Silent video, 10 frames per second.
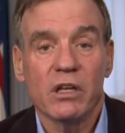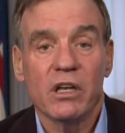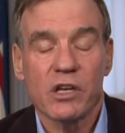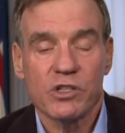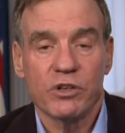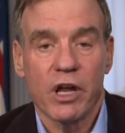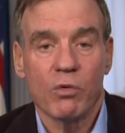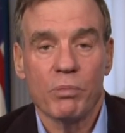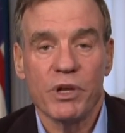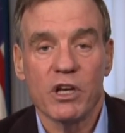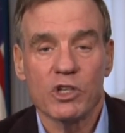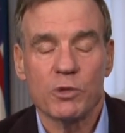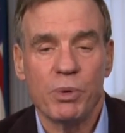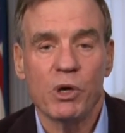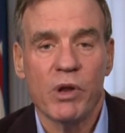yesterday were being
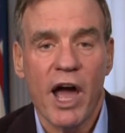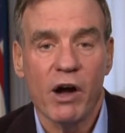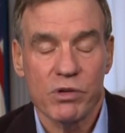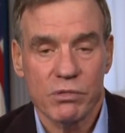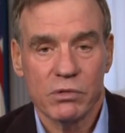spewed out